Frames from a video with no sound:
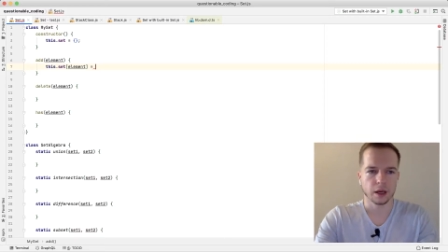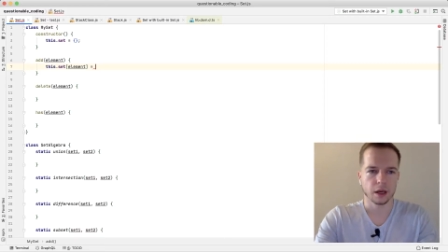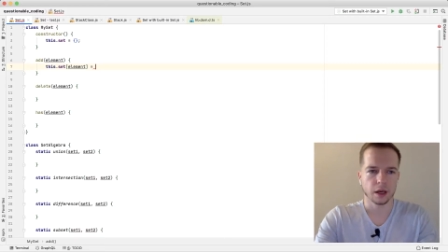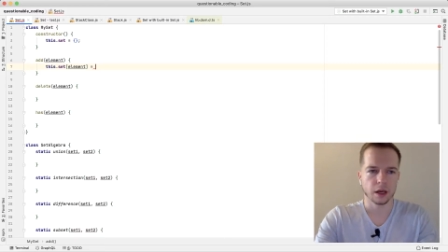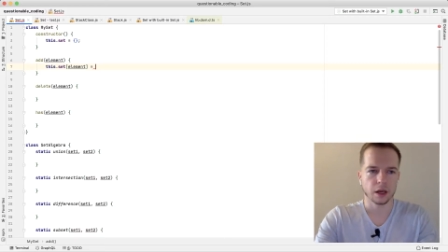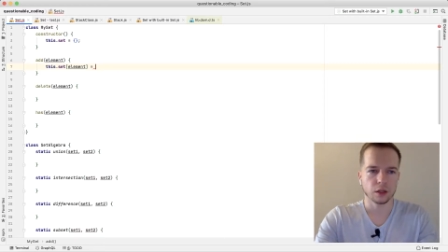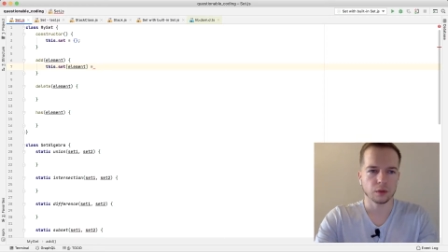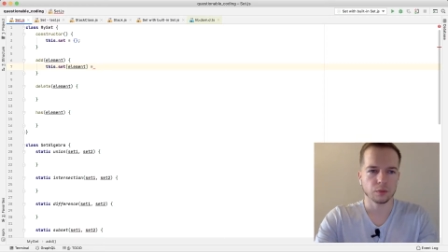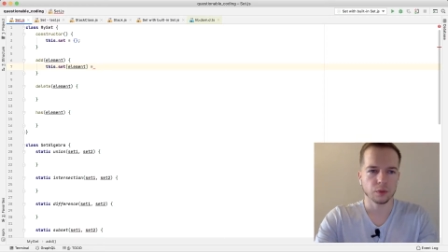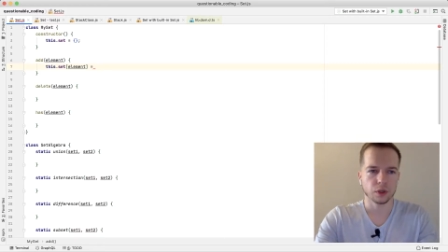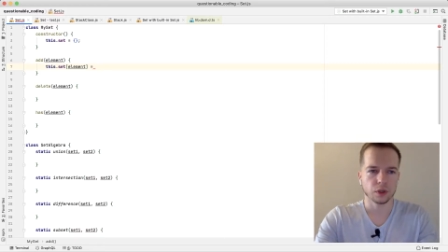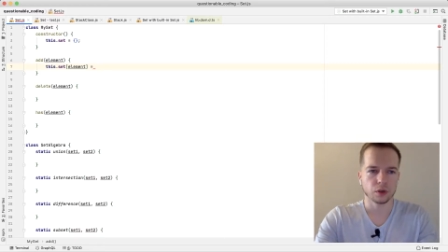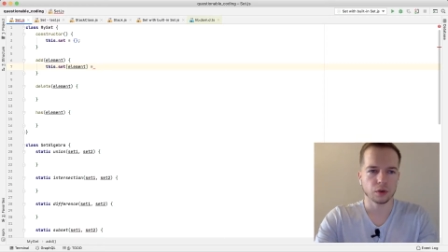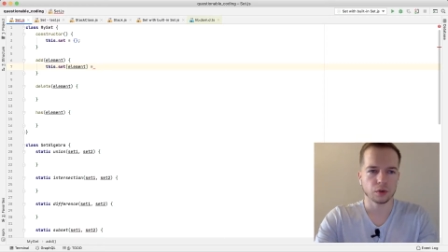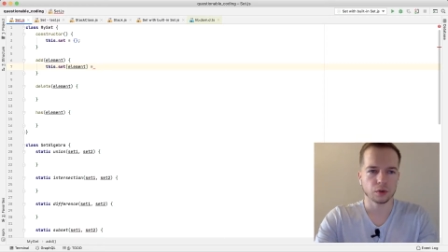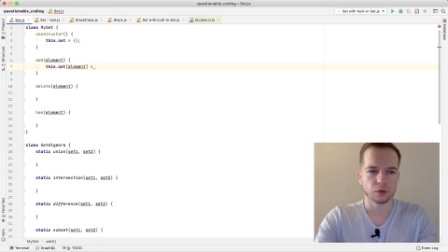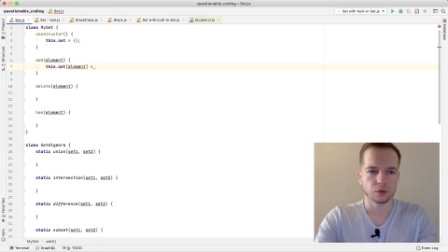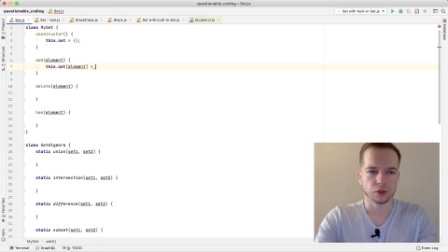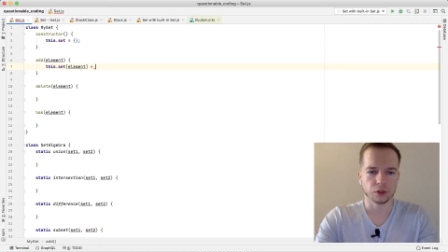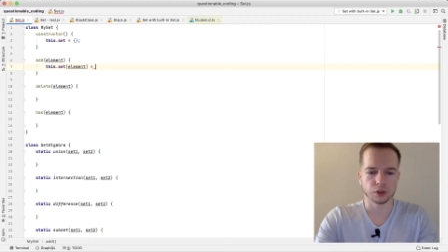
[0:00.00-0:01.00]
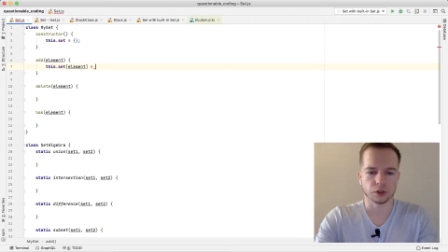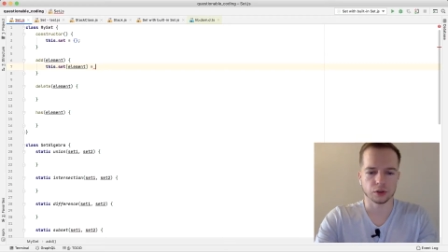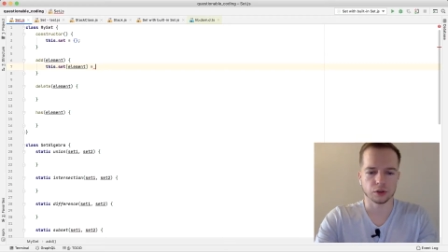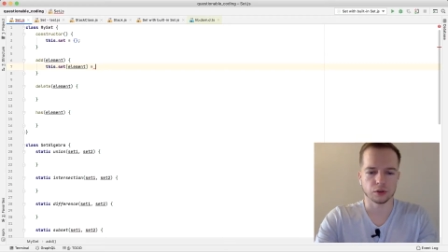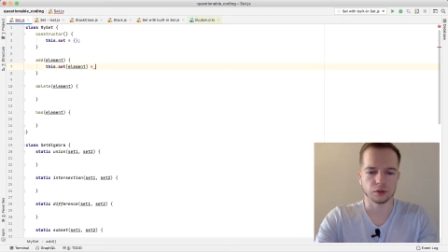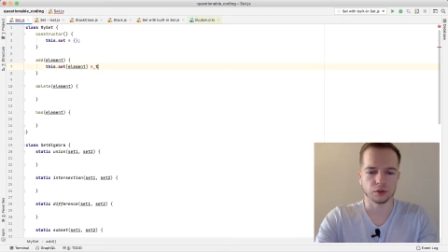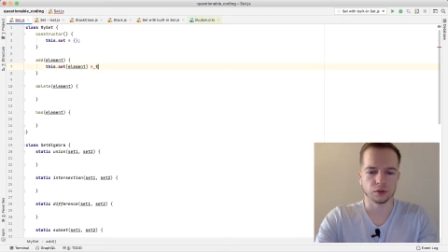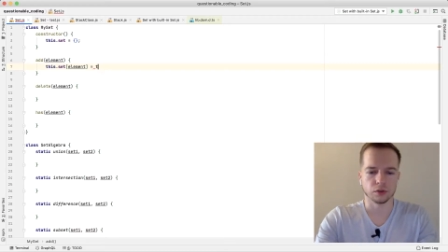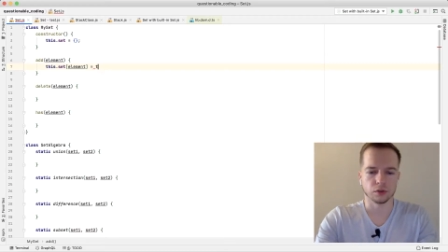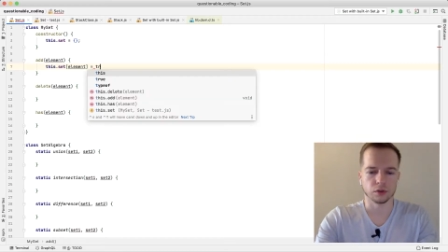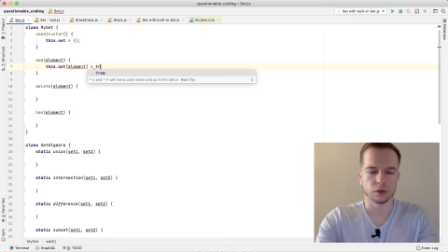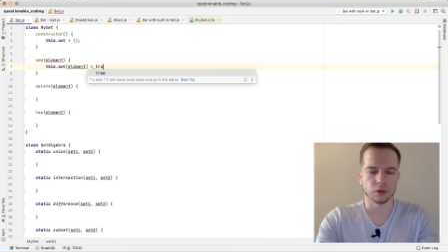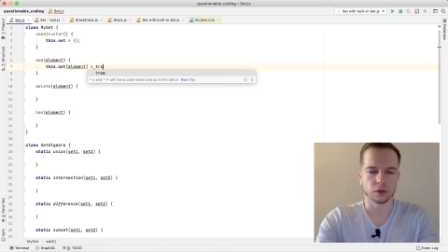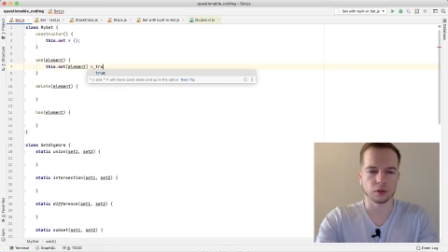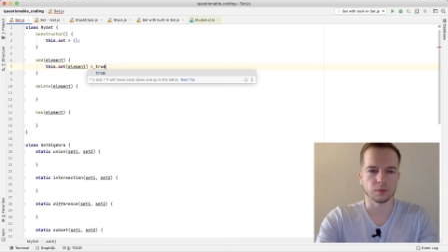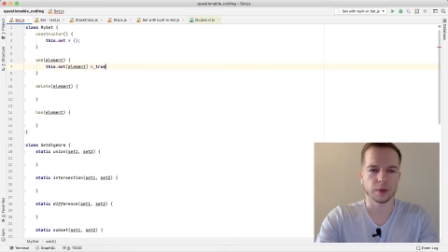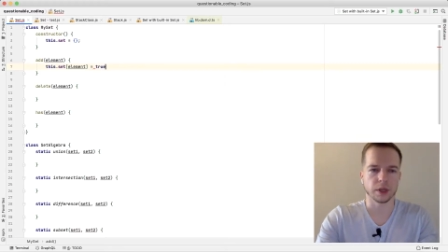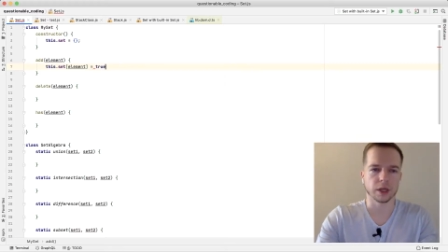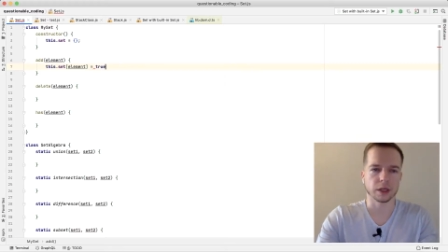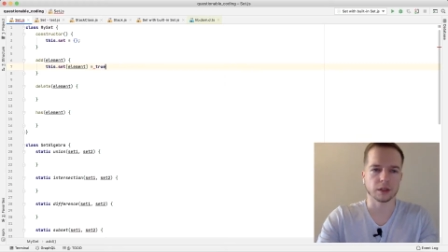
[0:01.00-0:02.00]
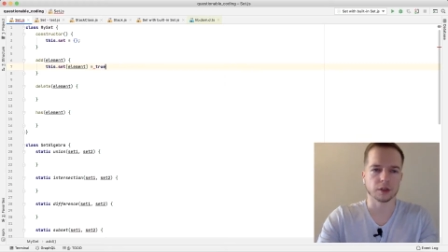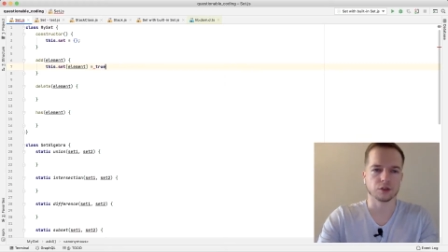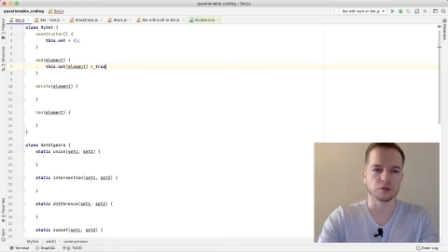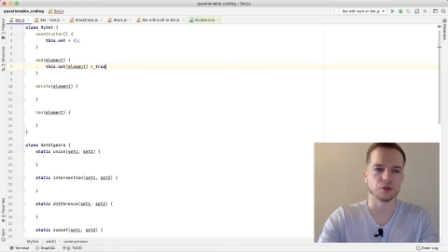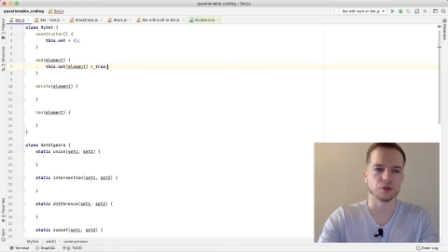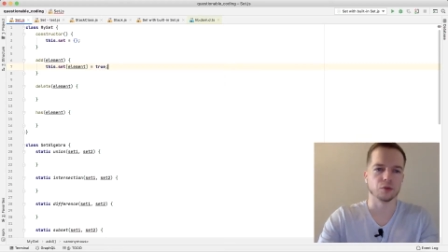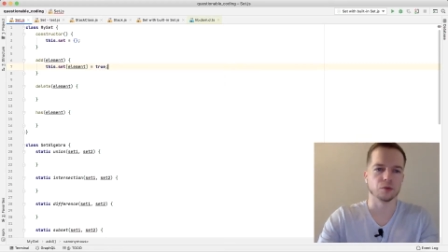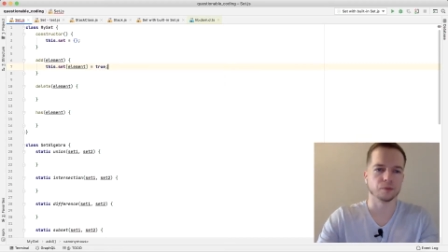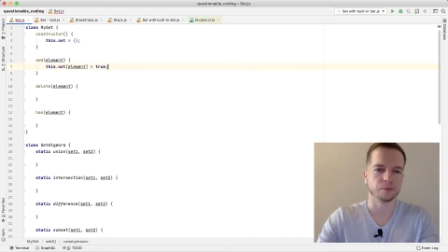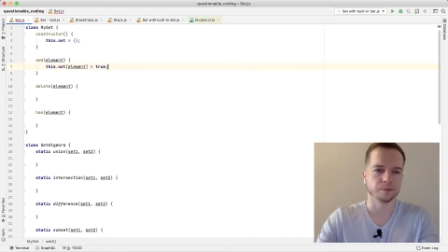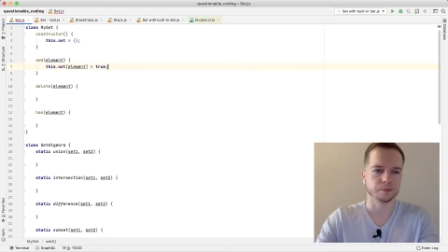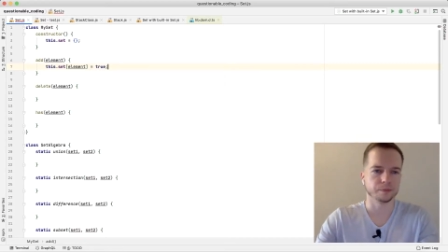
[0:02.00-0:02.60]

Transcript: And we'll just make it true.